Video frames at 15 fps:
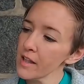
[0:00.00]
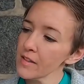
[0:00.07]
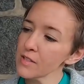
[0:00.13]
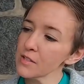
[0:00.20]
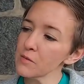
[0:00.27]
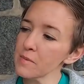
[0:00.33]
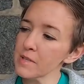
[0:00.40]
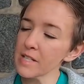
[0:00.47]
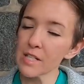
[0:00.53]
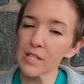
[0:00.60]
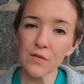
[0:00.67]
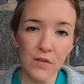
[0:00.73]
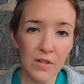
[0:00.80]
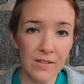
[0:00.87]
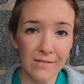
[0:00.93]
These would be
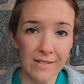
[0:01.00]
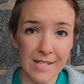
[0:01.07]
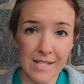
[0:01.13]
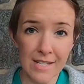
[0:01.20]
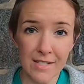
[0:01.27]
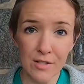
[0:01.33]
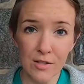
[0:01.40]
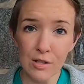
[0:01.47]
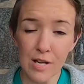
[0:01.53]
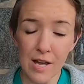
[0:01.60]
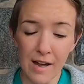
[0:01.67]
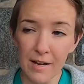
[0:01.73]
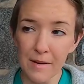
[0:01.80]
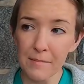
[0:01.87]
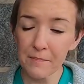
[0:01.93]
nice for even Easter
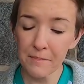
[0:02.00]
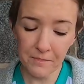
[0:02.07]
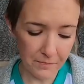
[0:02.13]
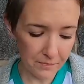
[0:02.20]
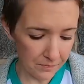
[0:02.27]
time